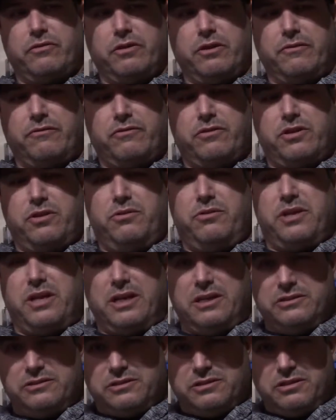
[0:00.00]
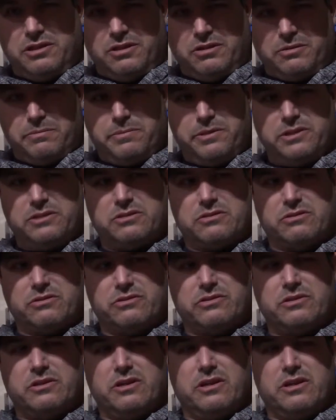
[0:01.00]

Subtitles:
$2,000 pistols,